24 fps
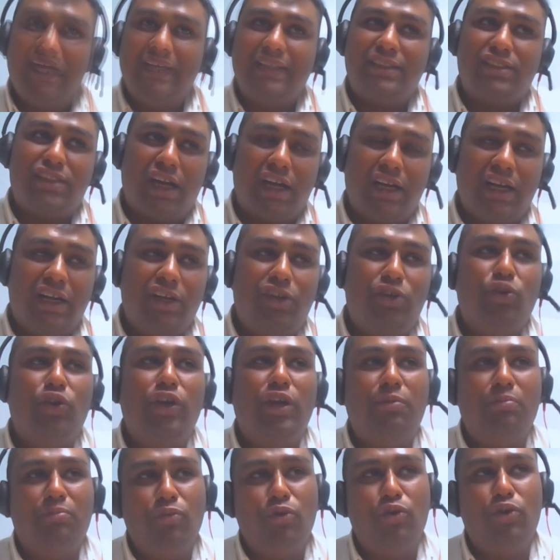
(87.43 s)
started
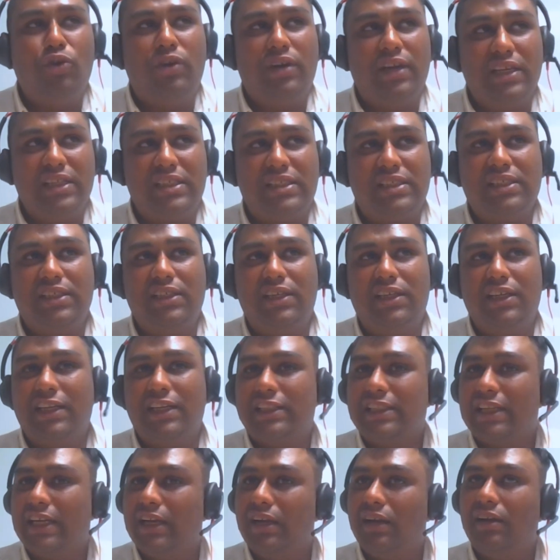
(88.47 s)
doing more
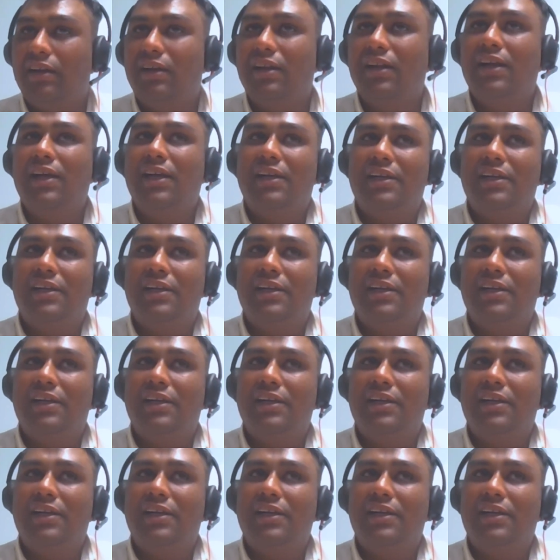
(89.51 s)
research, and